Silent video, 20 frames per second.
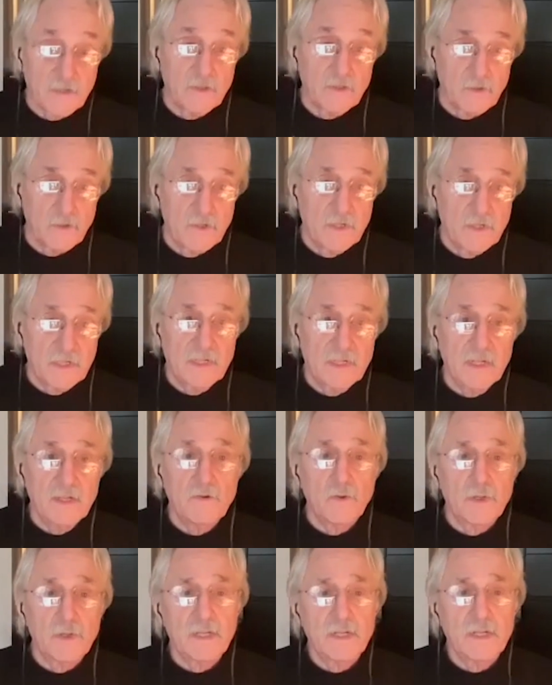to learn to
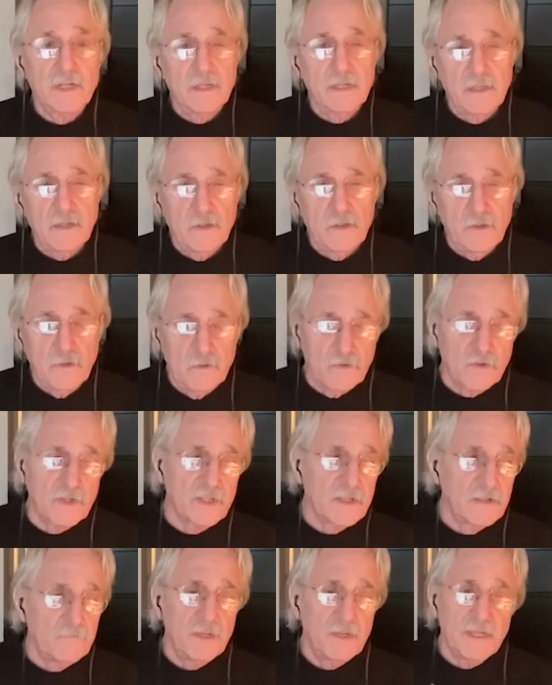deal with it. It
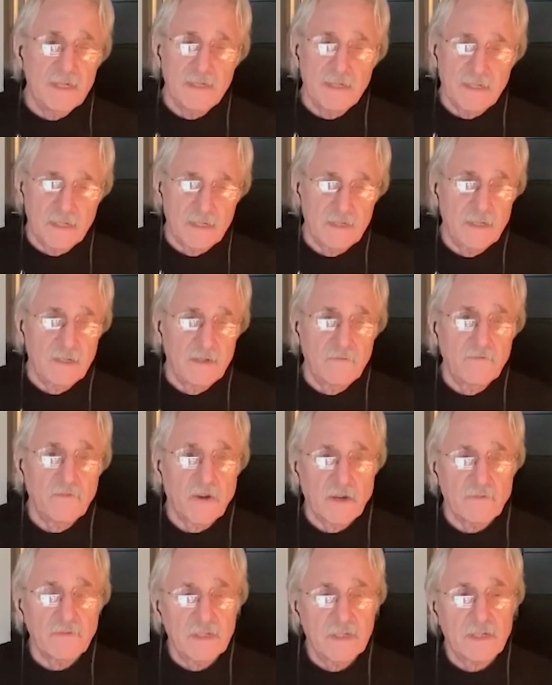usually means
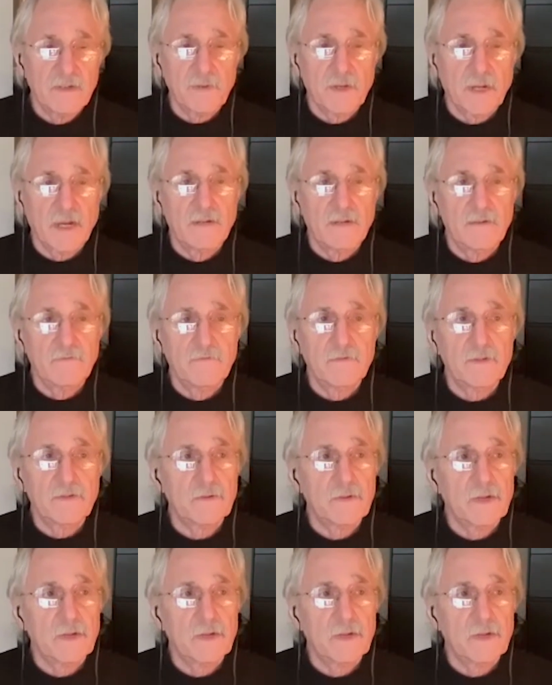involving some kind of